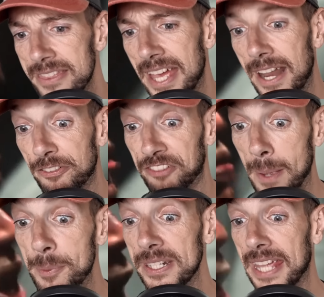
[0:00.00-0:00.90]
Then a
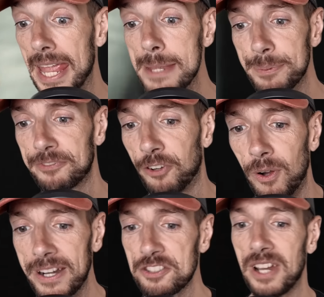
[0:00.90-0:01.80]
fabric cape,
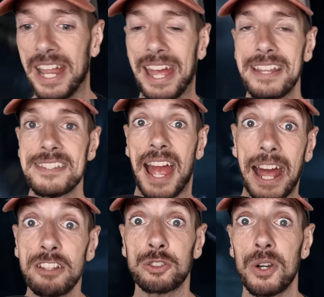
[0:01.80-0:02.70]
4 extra hands,
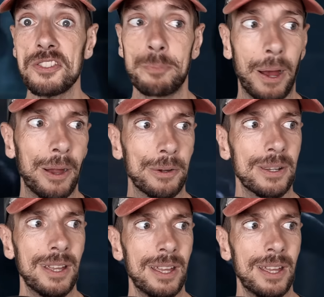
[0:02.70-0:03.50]
and a crossbow.